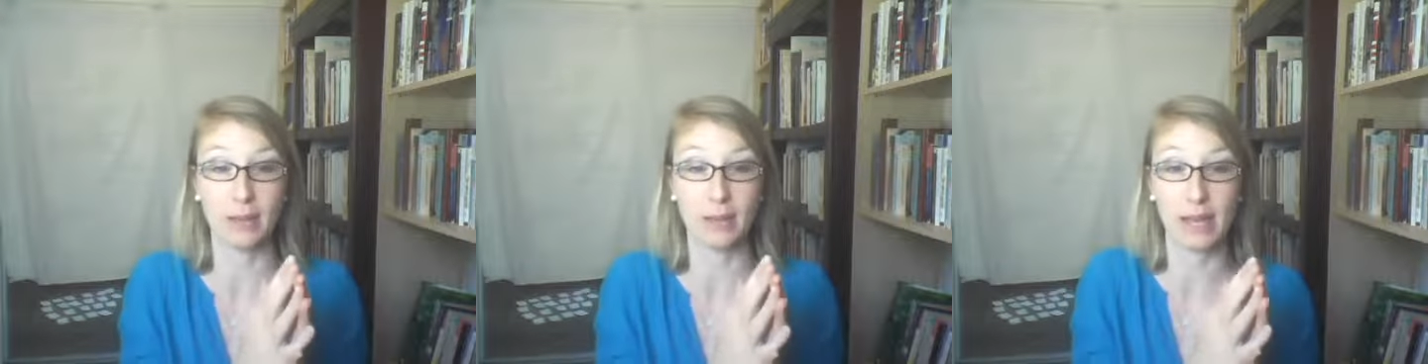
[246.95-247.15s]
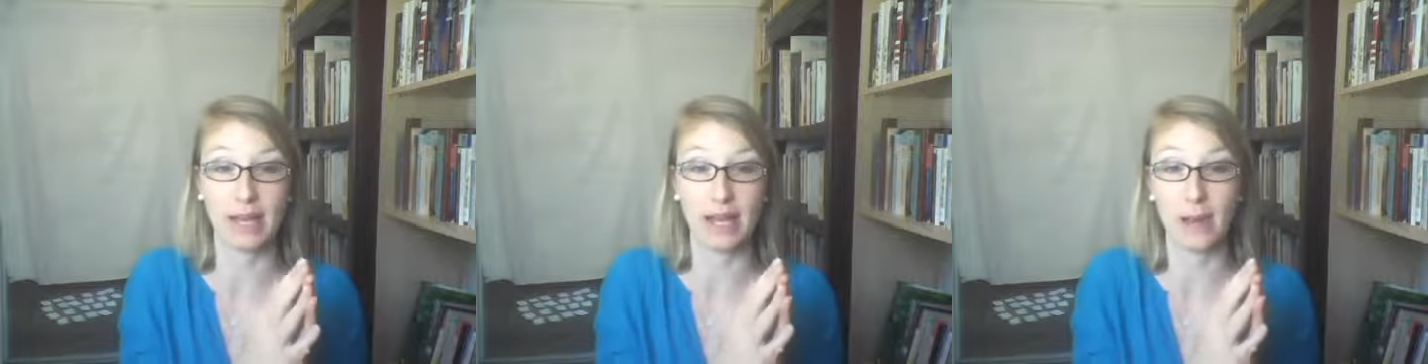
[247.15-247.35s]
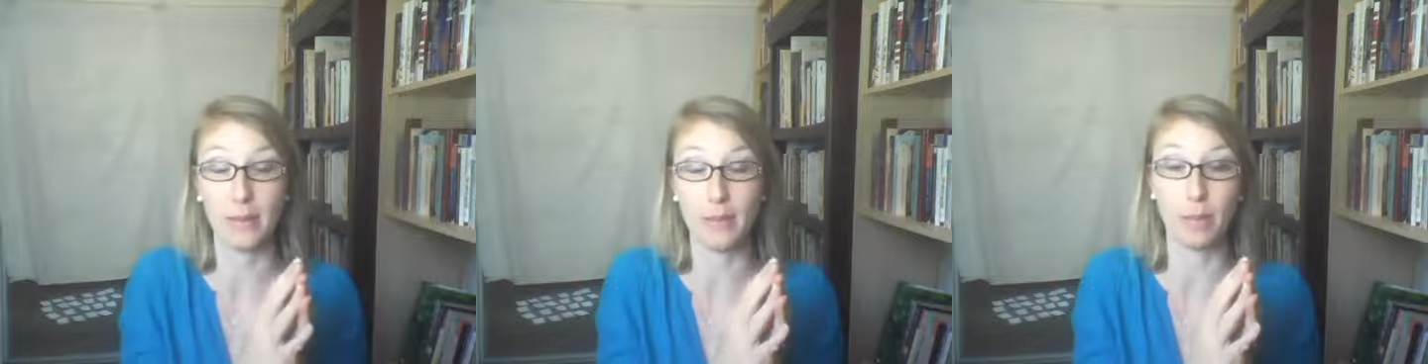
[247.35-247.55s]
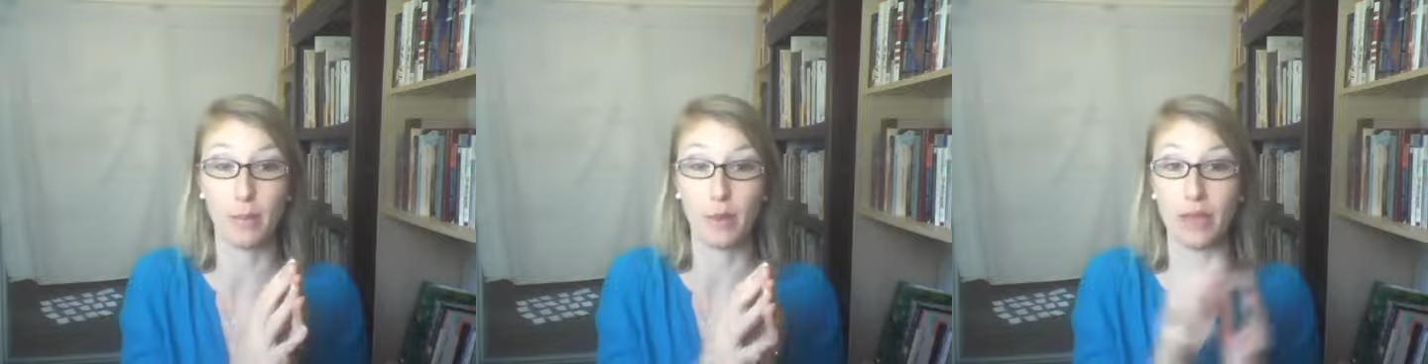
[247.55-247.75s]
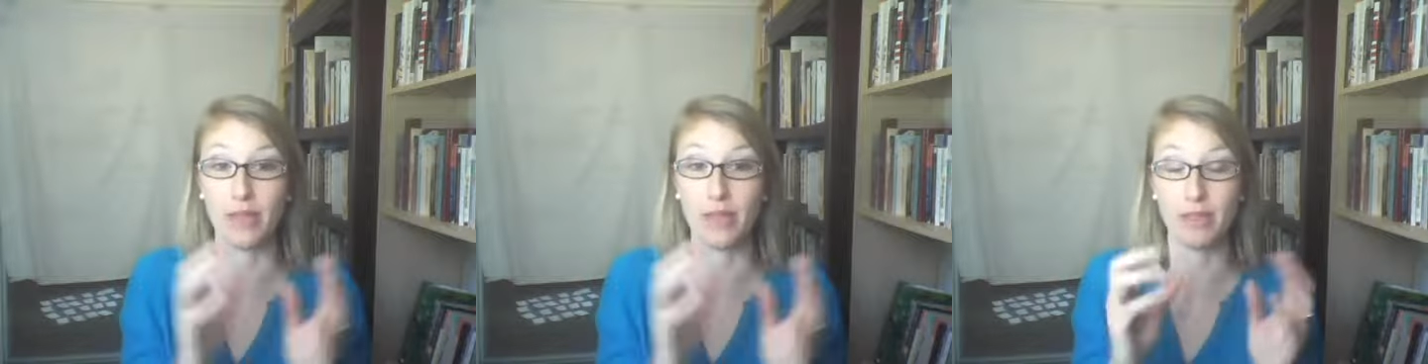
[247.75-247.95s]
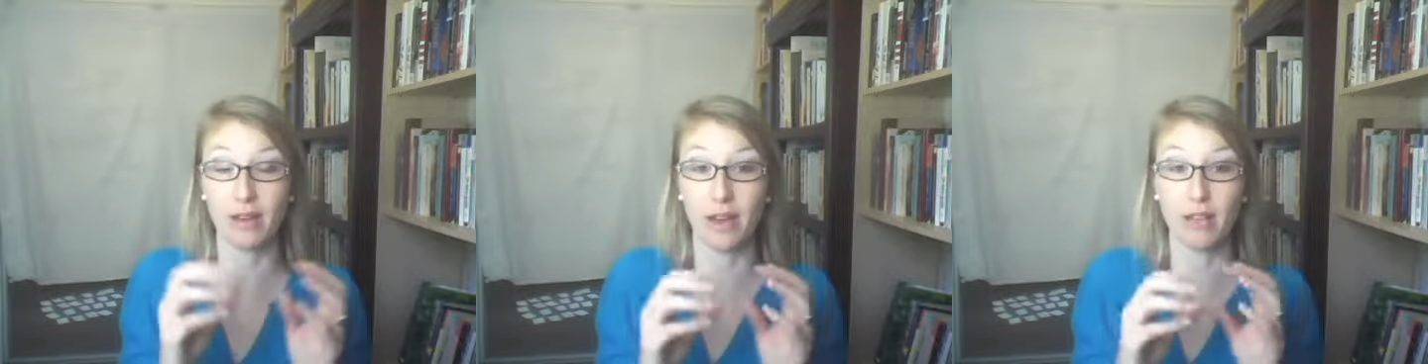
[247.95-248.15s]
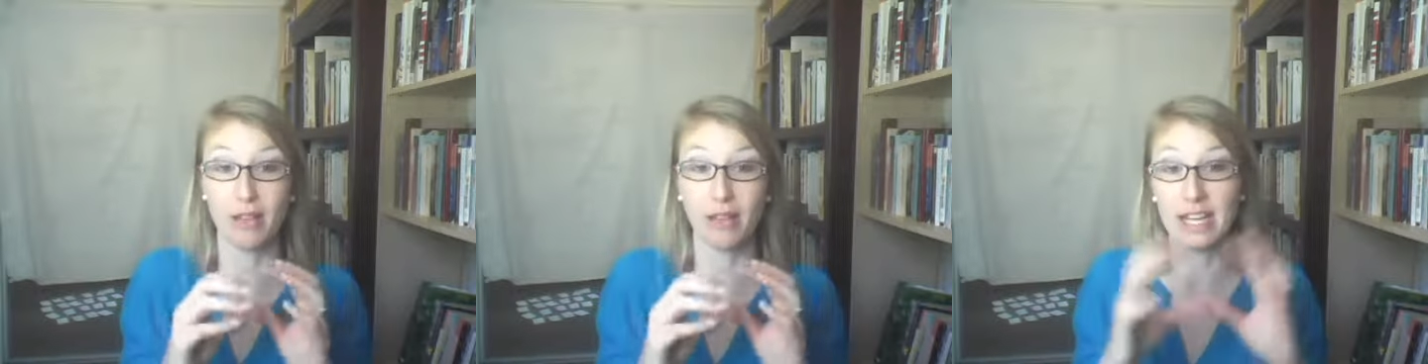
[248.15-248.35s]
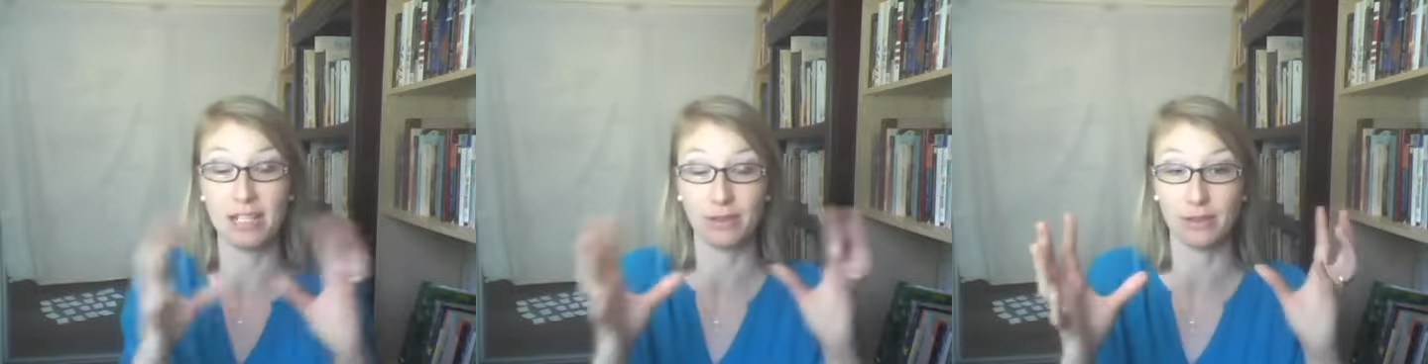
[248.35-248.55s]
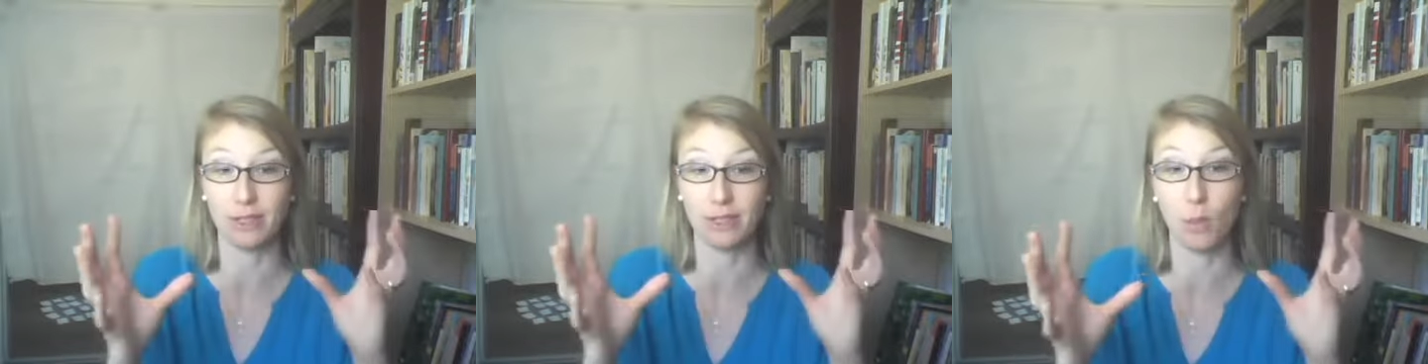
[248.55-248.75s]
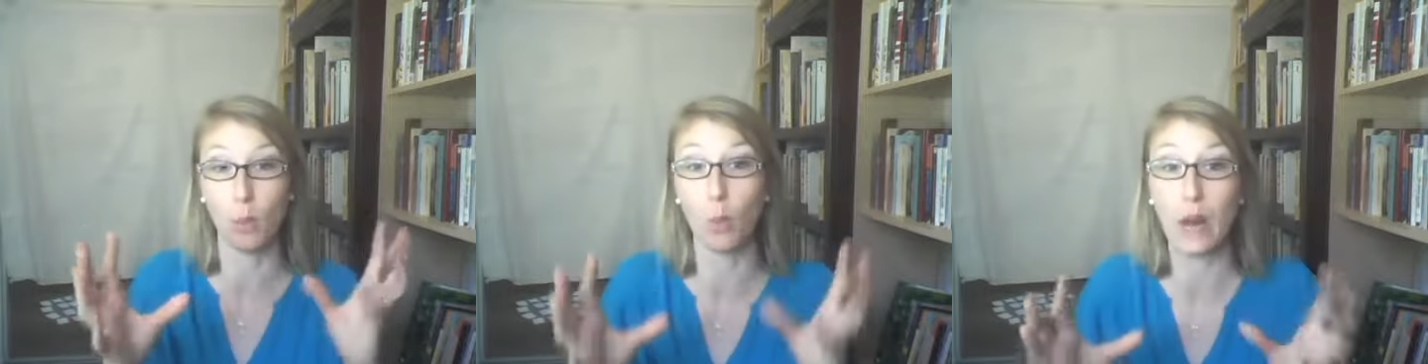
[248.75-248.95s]
I might come up with a lot of
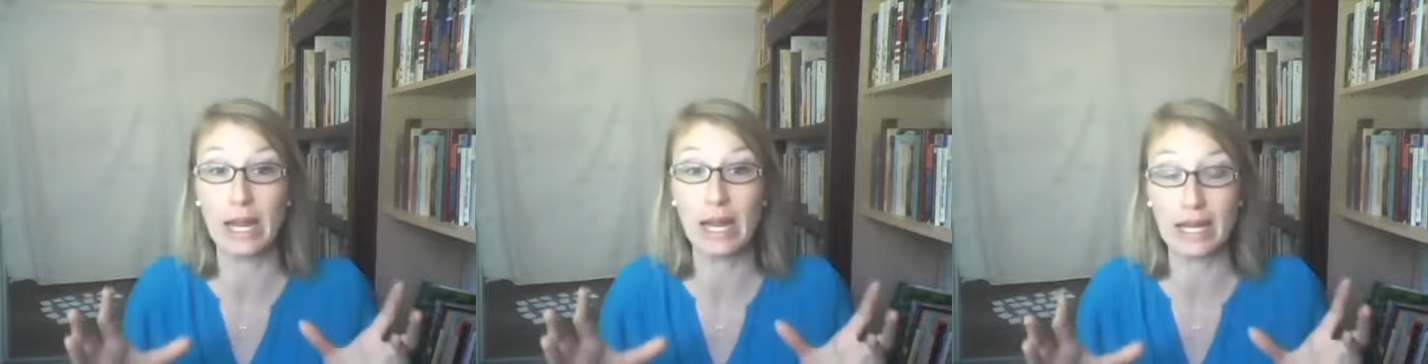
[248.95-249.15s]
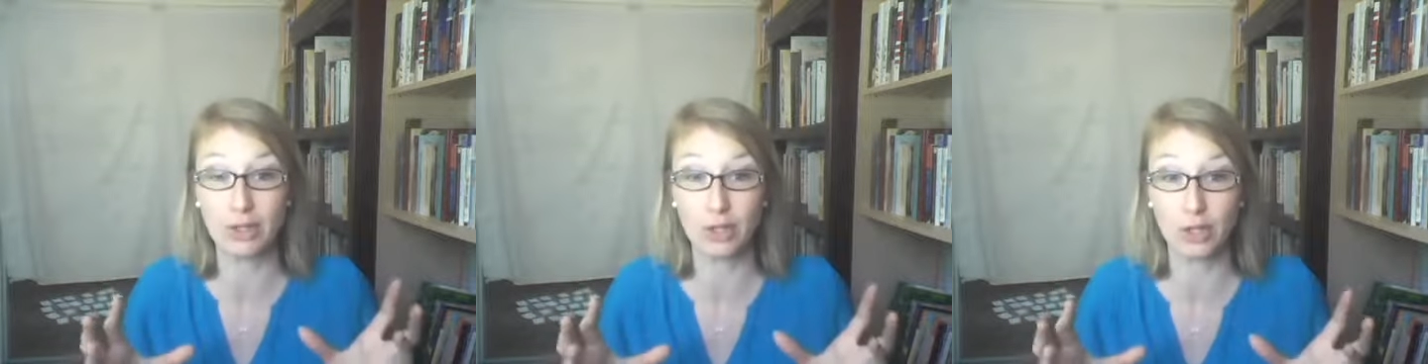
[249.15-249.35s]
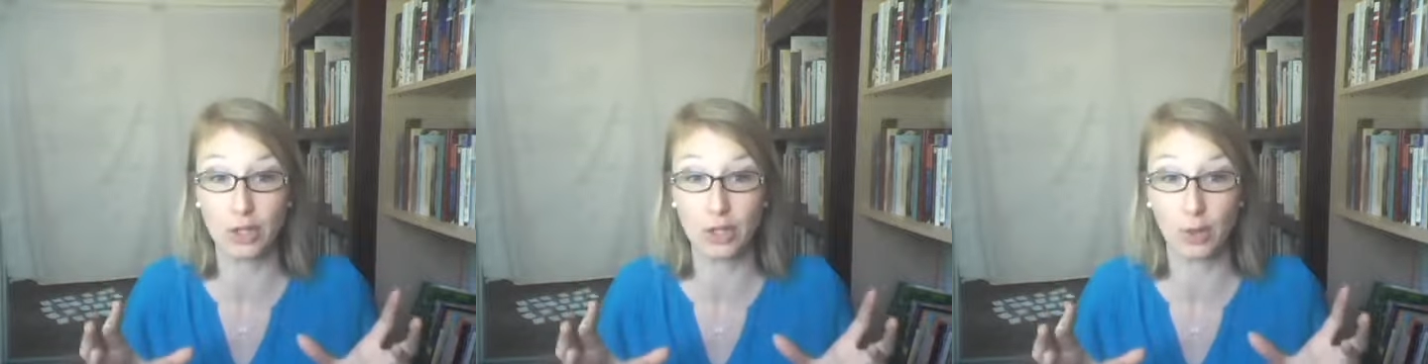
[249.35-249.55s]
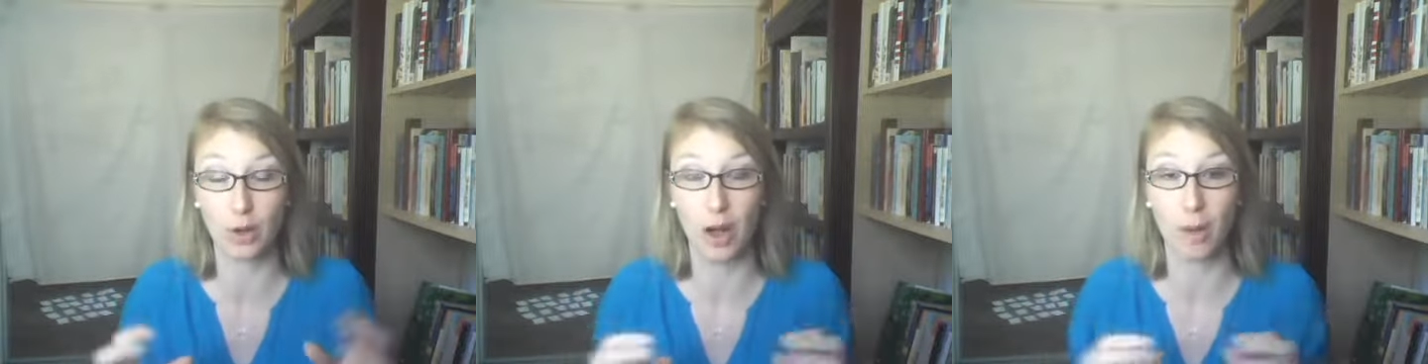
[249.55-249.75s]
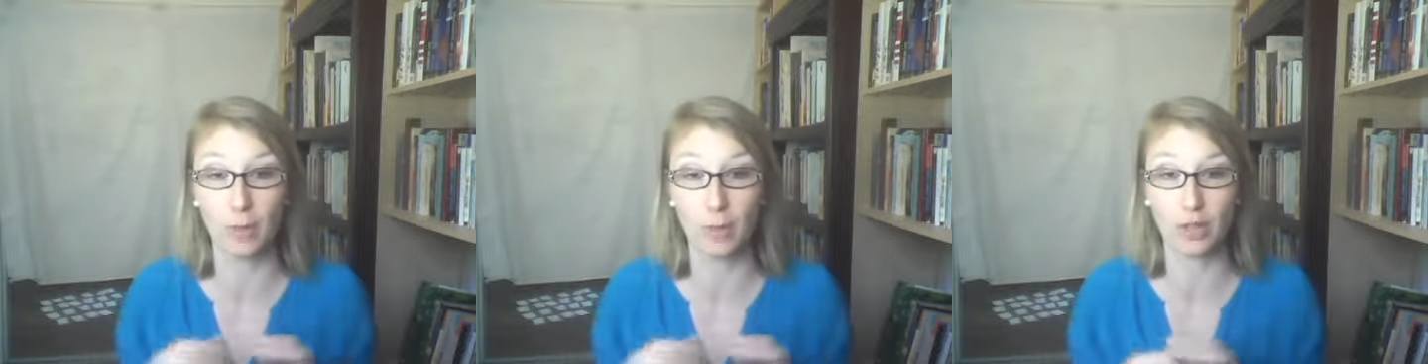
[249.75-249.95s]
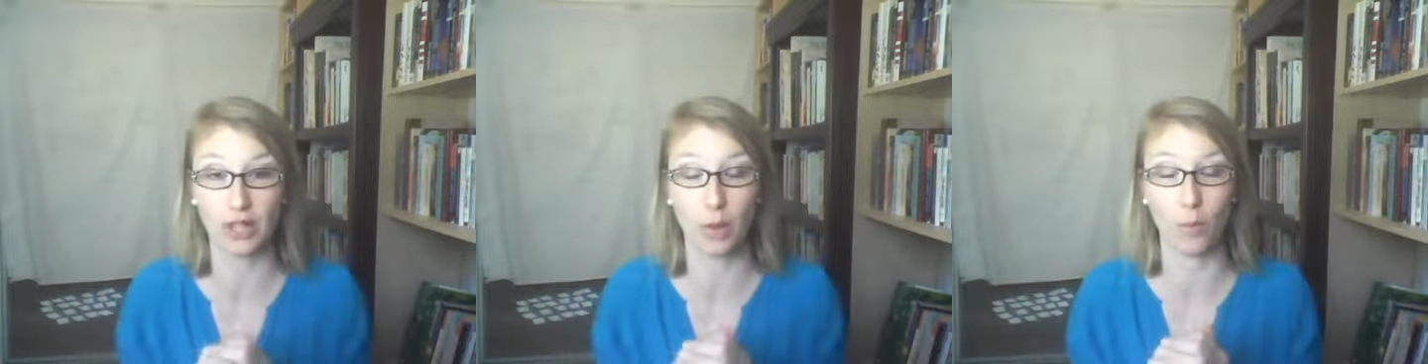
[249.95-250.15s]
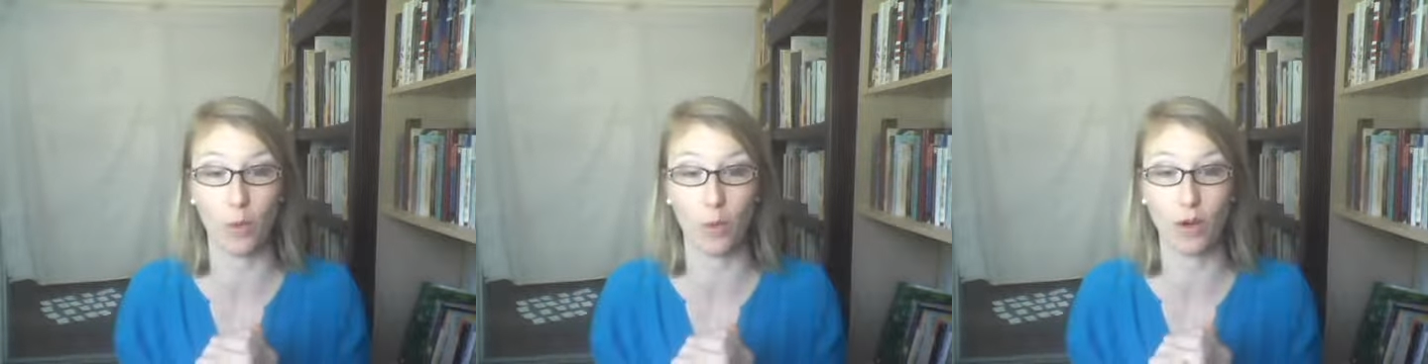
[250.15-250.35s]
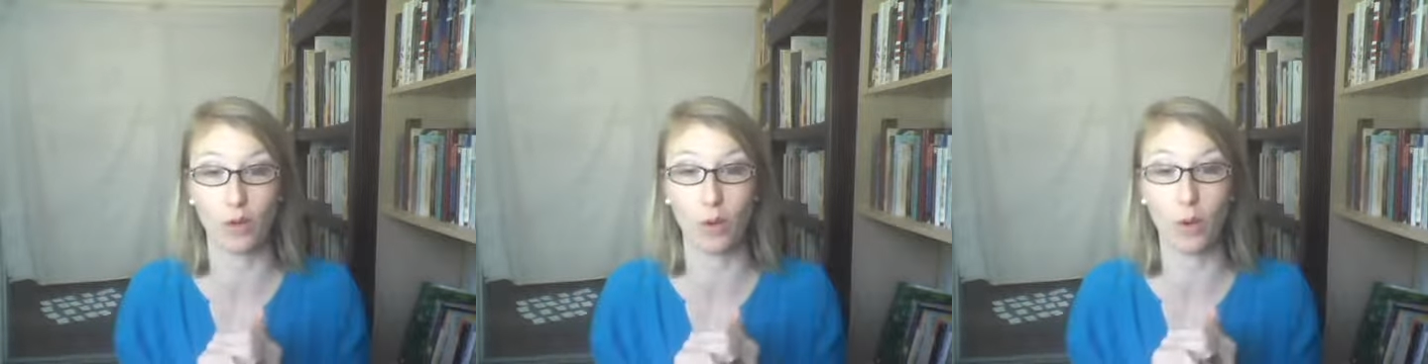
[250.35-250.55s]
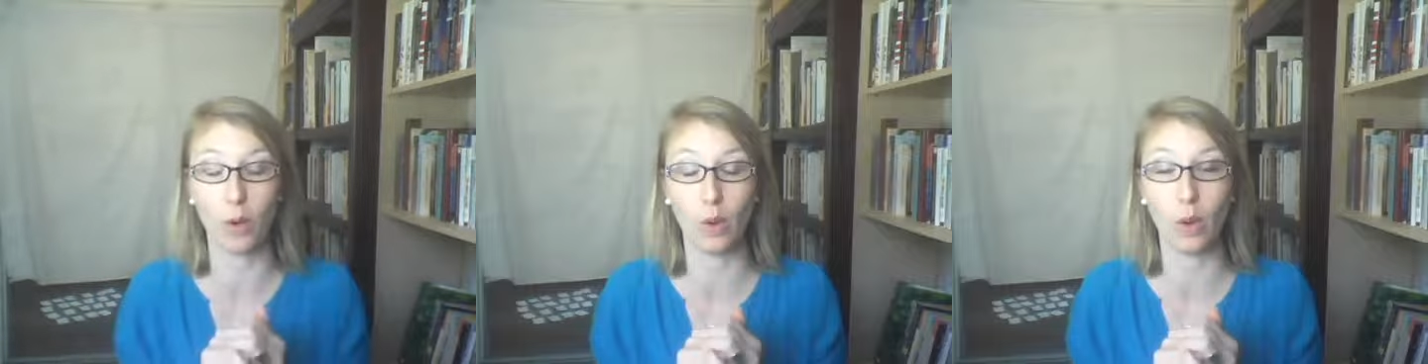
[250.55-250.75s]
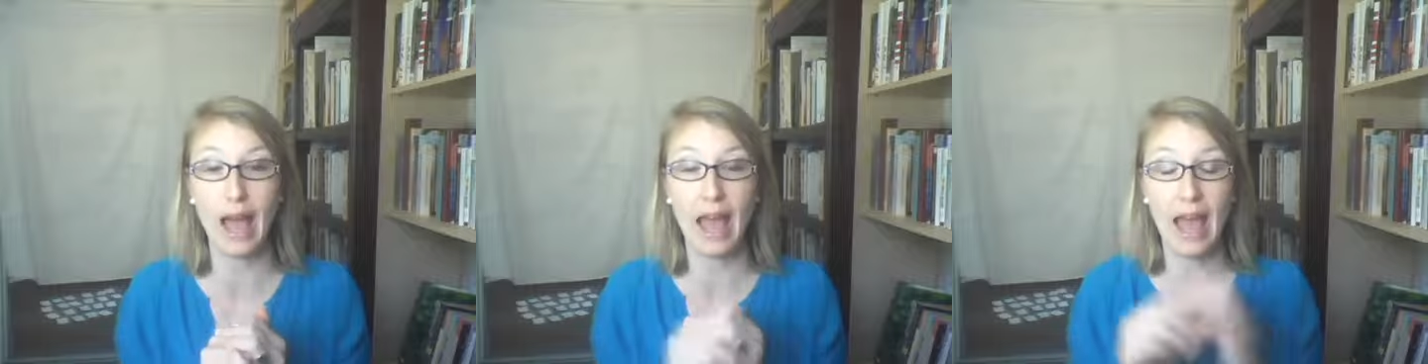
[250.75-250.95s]
different ways to accomplish that one
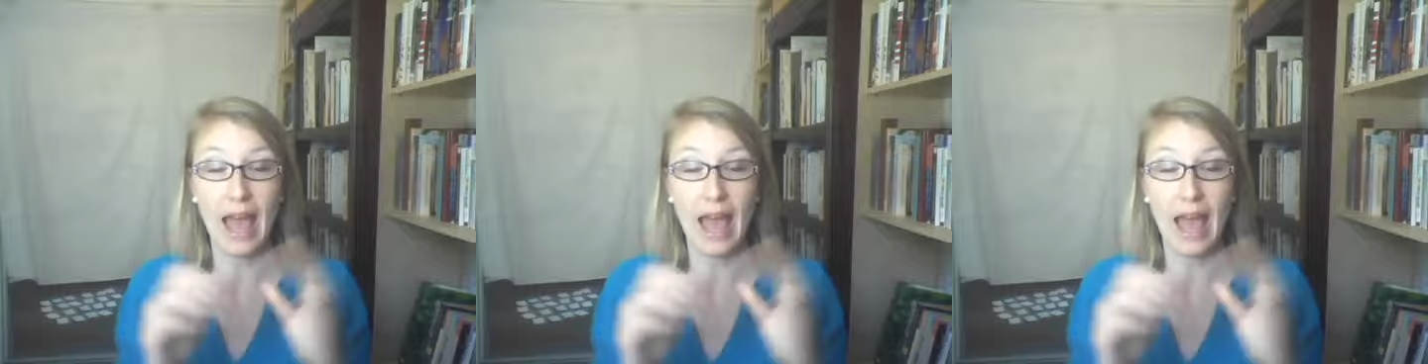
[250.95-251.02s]
goal.